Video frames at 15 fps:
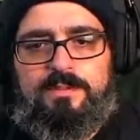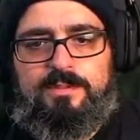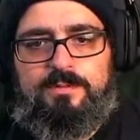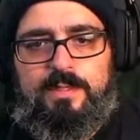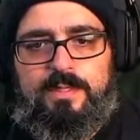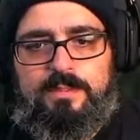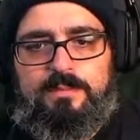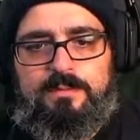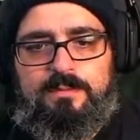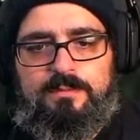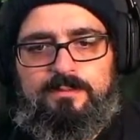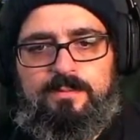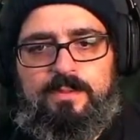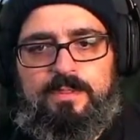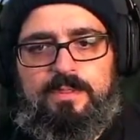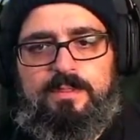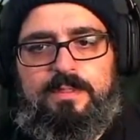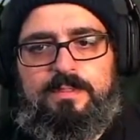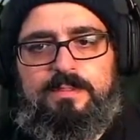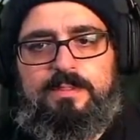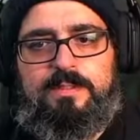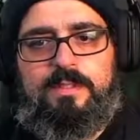do that. Let's work on
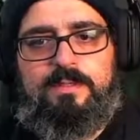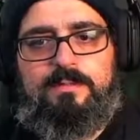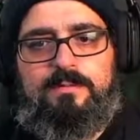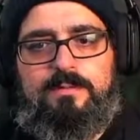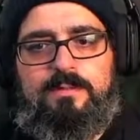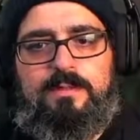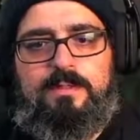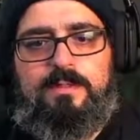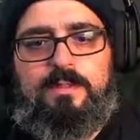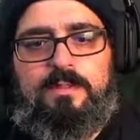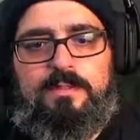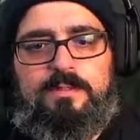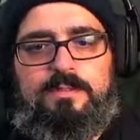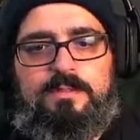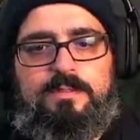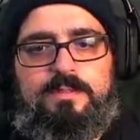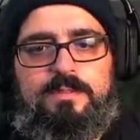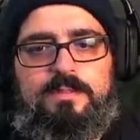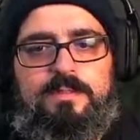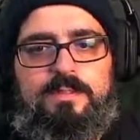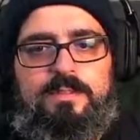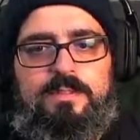that together. Let's
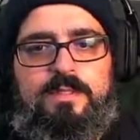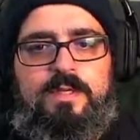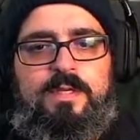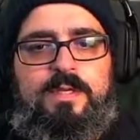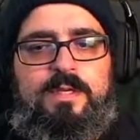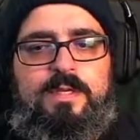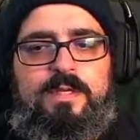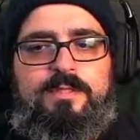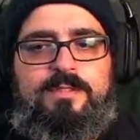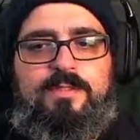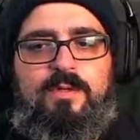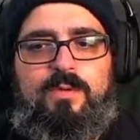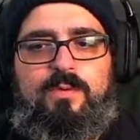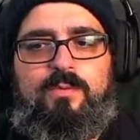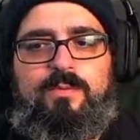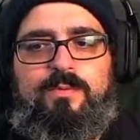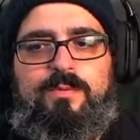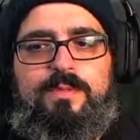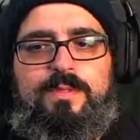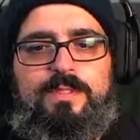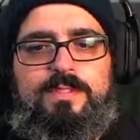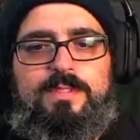see. So
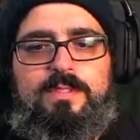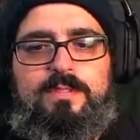this